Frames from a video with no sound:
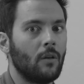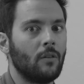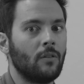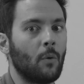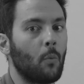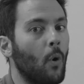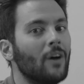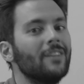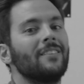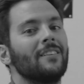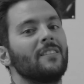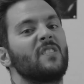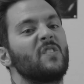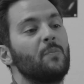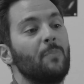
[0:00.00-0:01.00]
there
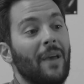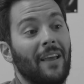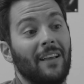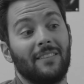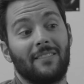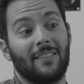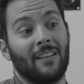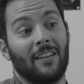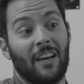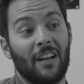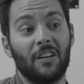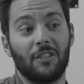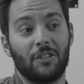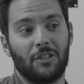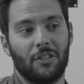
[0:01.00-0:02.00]
wasn't space and
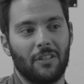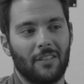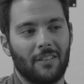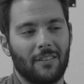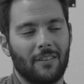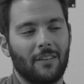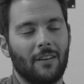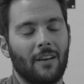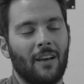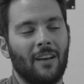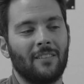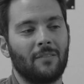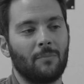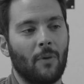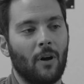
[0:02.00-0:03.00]
energy
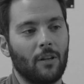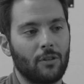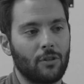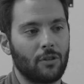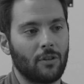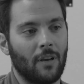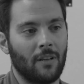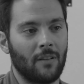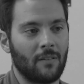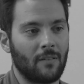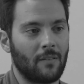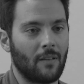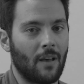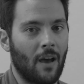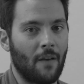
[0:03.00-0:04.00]
as much
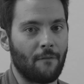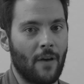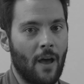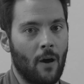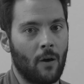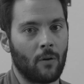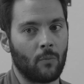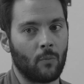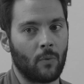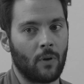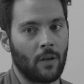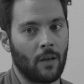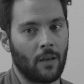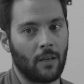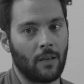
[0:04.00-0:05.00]
as I found
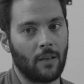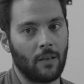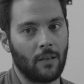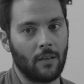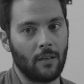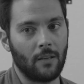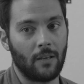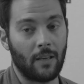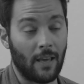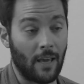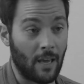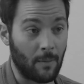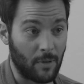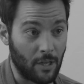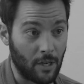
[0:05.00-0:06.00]
when I
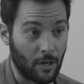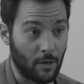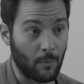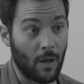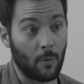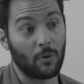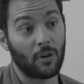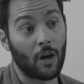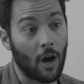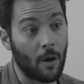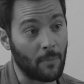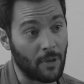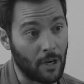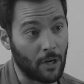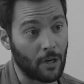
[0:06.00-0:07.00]
came here, when I would
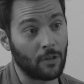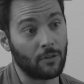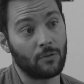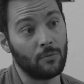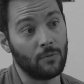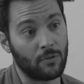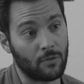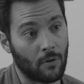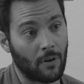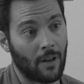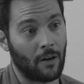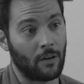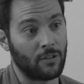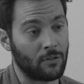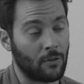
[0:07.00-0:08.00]
come here in Tucson,
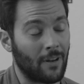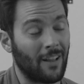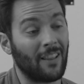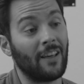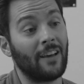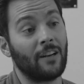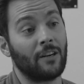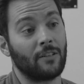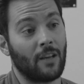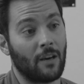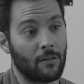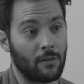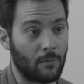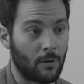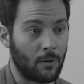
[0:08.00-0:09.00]
Arizona later
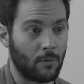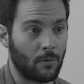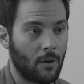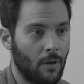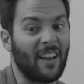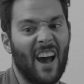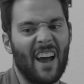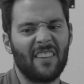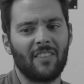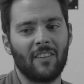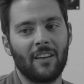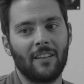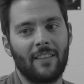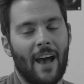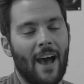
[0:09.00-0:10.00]
down the road. I
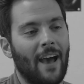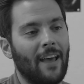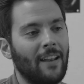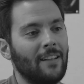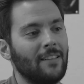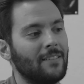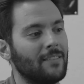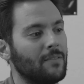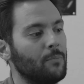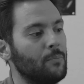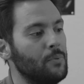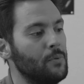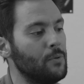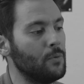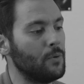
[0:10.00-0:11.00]
think that it's
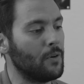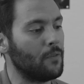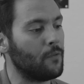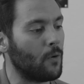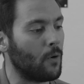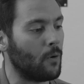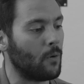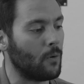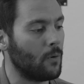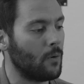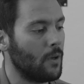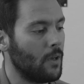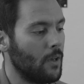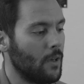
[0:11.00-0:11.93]
beautiful